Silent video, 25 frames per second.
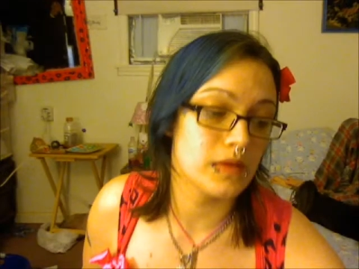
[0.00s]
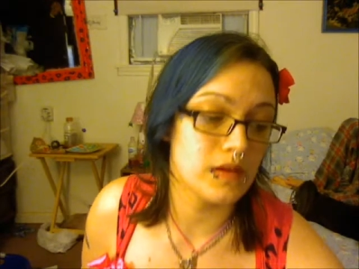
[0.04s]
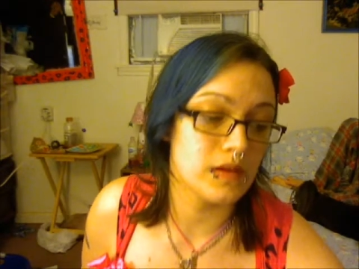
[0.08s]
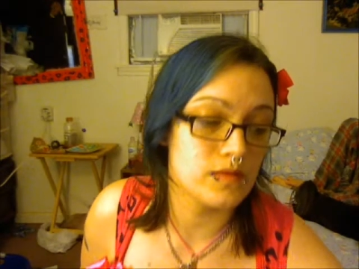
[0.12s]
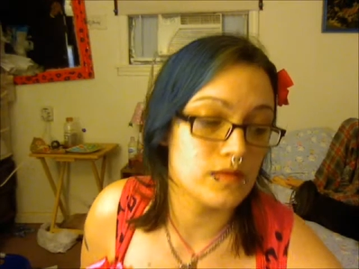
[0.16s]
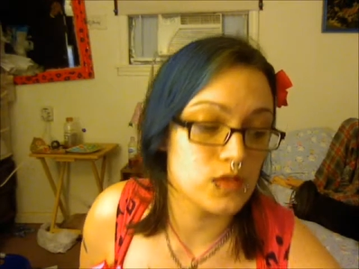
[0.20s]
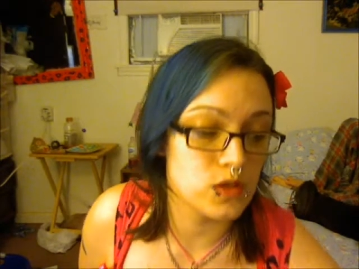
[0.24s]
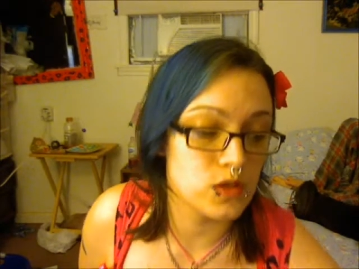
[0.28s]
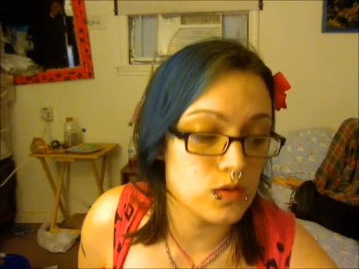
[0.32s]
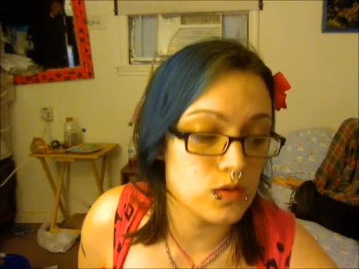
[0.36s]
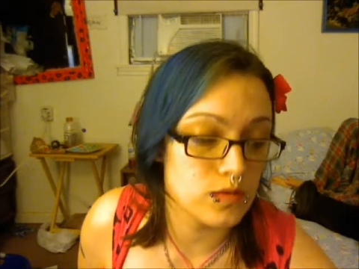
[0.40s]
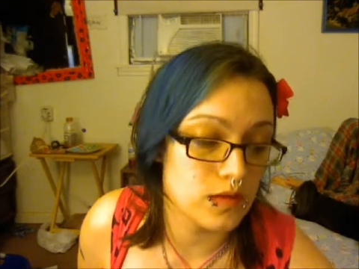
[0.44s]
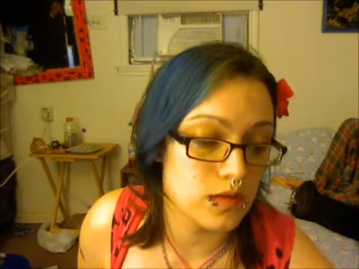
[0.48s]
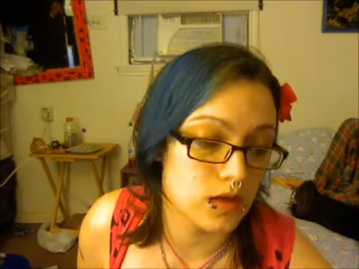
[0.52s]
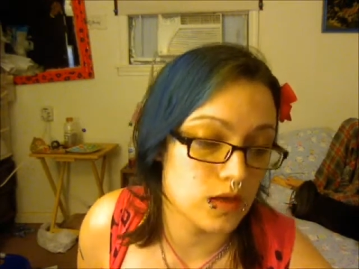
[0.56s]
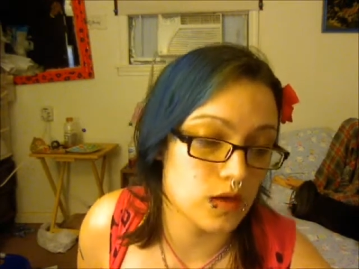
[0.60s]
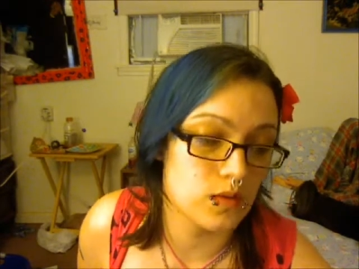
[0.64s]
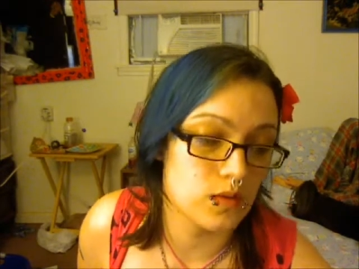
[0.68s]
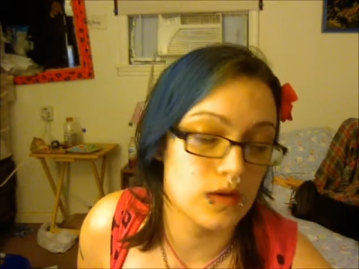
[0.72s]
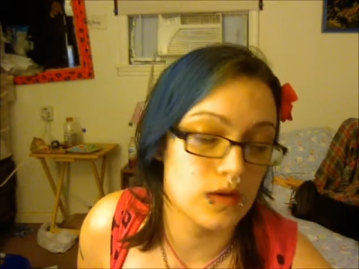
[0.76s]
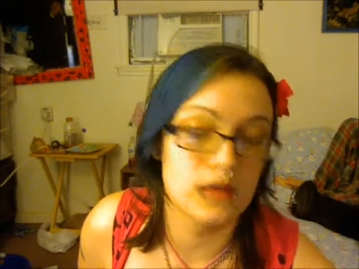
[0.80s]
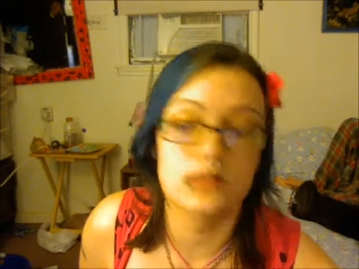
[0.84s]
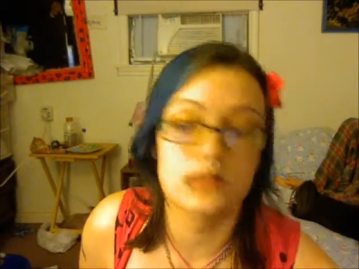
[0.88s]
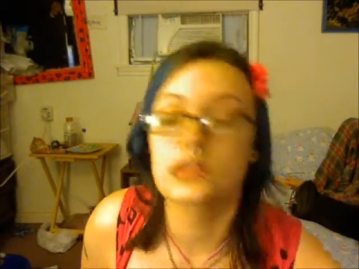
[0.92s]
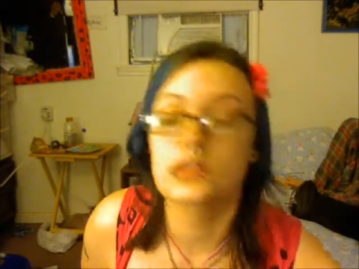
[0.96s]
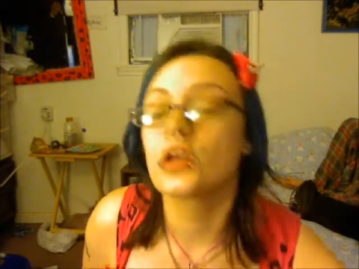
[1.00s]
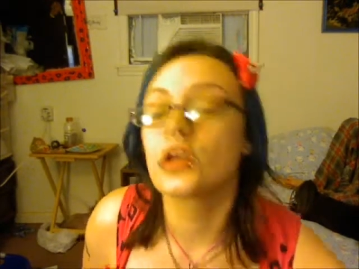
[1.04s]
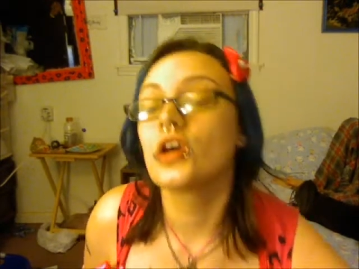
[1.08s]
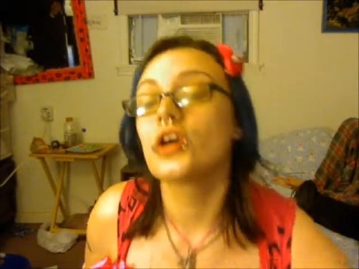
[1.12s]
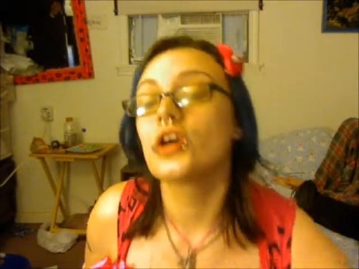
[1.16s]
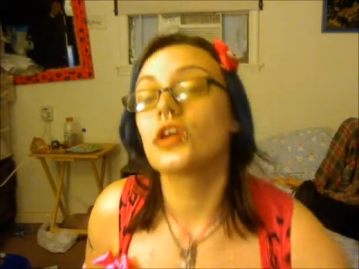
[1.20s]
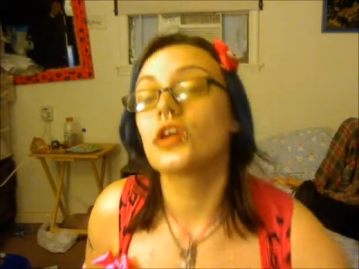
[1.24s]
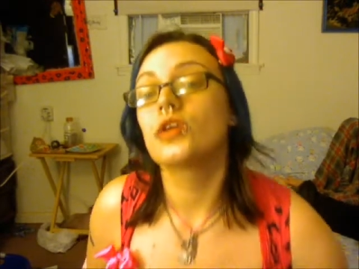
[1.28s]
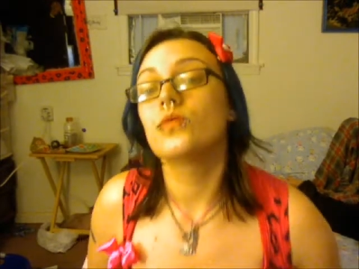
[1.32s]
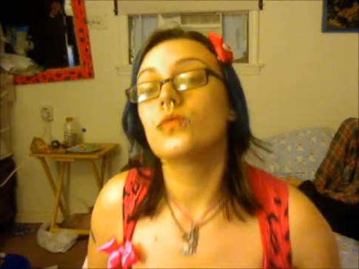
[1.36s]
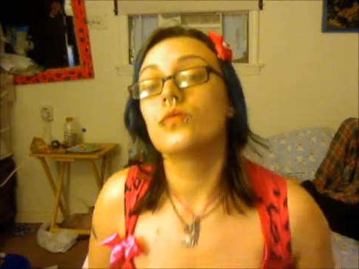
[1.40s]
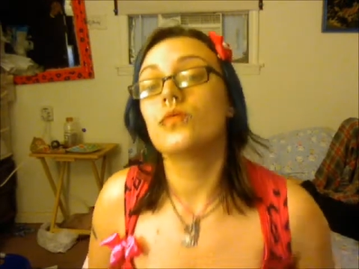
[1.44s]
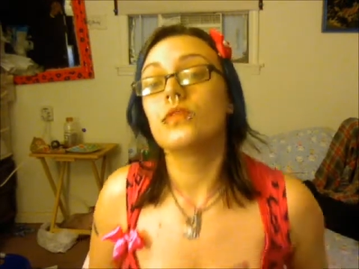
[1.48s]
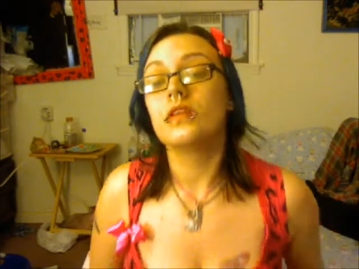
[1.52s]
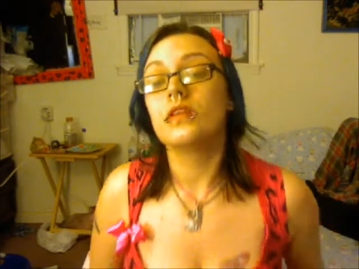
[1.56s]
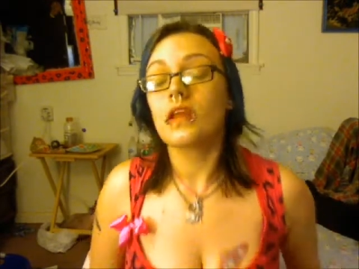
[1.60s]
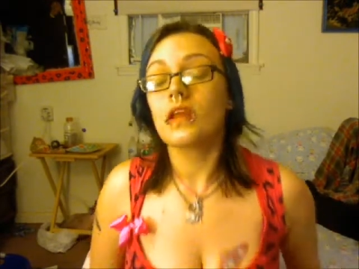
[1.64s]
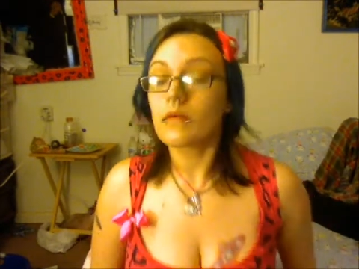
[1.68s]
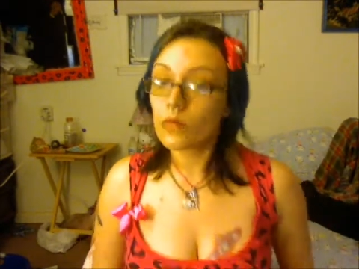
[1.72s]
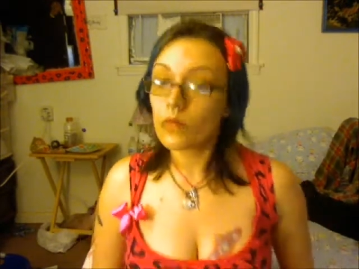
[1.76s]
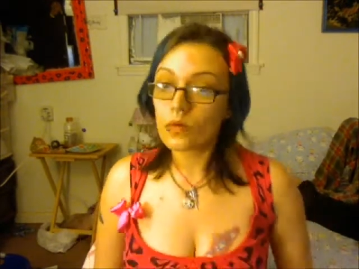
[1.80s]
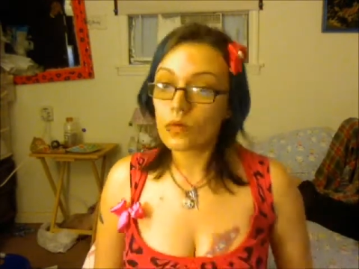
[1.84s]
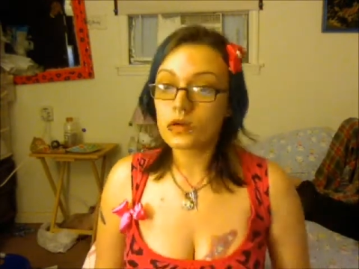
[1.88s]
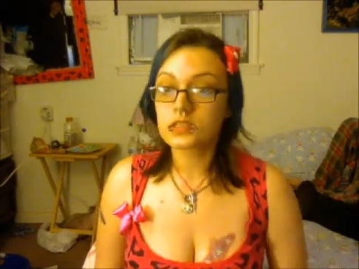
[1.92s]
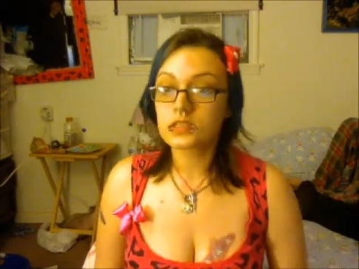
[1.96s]
gives you the cooties. You
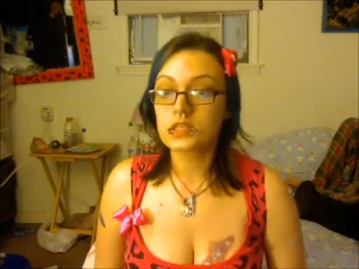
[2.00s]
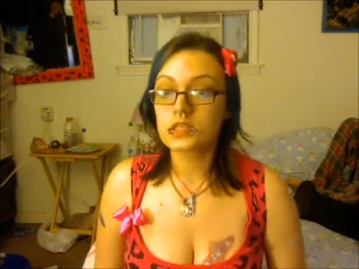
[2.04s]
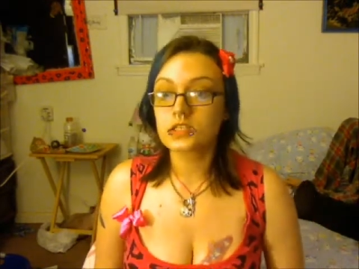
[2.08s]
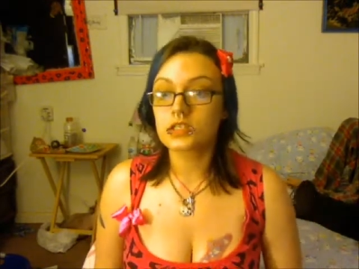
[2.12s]
never want to